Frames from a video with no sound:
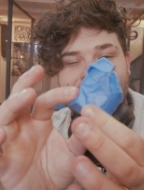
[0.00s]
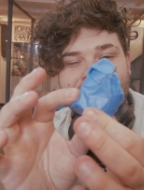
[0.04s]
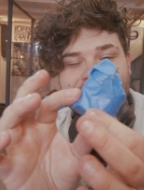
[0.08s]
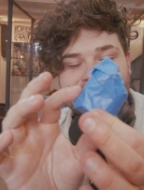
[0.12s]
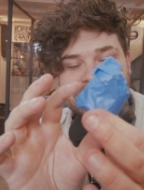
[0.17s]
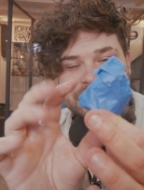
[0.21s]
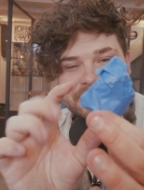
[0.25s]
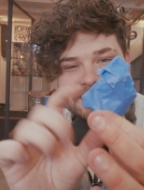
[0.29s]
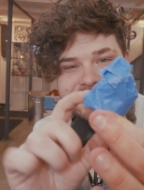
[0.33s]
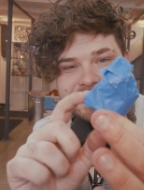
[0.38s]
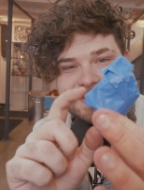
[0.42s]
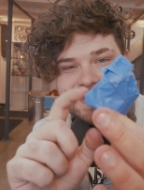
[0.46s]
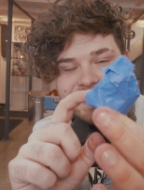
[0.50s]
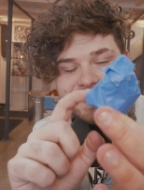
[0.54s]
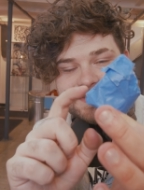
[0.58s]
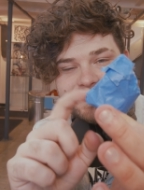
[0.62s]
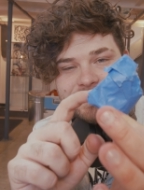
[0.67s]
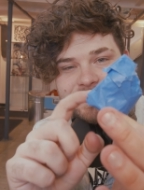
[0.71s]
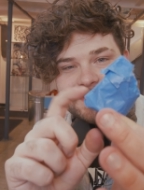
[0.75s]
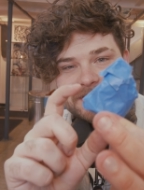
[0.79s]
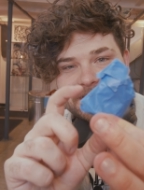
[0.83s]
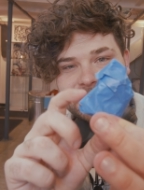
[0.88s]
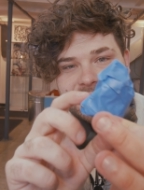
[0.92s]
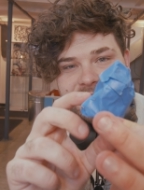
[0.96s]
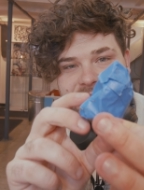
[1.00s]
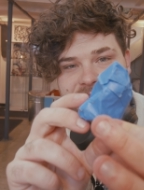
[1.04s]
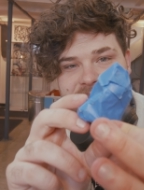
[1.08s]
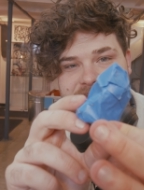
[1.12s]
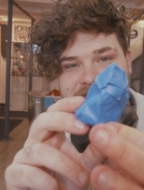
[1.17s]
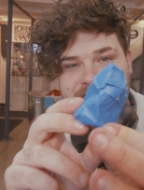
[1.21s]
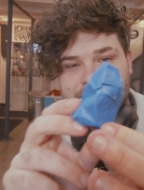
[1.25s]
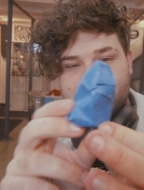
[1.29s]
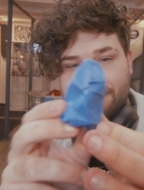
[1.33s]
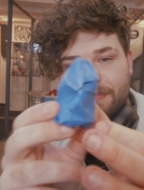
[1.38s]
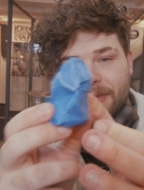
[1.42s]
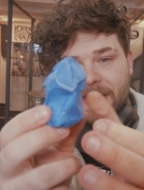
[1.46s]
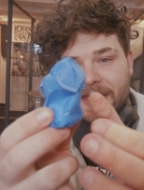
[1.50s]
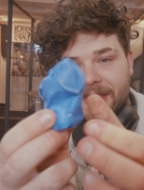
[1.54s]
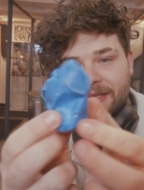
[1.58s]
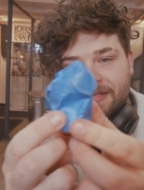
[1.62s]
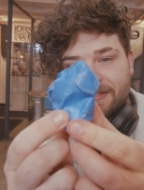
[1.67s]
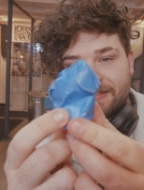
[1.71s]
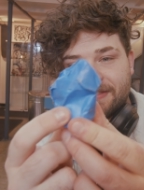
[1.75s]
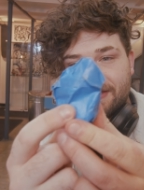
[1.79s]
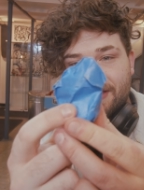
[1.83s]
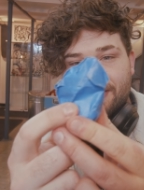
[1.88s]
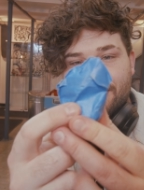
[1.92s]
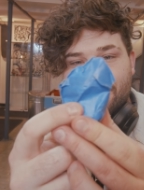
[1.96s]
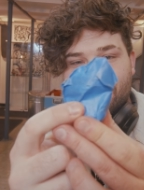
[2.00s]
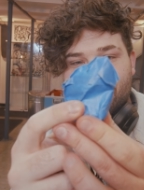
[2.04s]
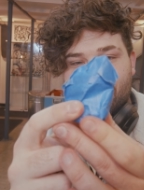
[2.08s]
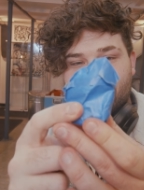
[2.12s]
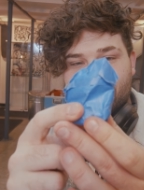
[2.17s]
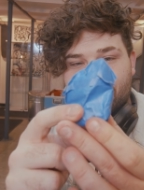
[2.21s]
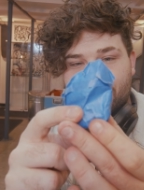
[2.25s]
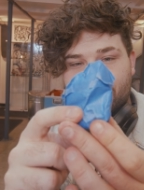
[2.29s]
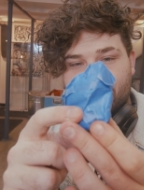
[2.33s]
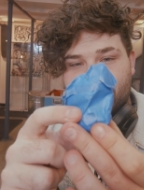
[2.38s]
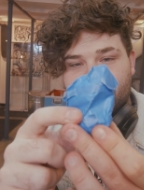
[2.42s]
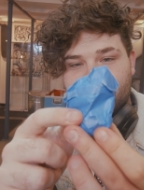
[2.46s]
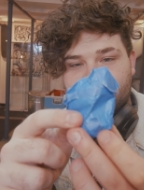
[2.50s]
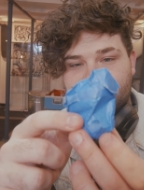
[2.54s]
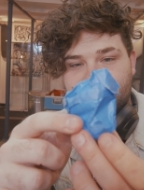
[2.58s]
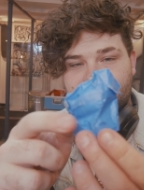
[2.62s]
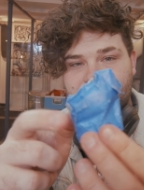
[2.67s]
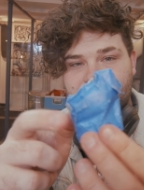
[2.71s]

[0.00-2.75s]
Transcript: this does feel like there's a base on the bottom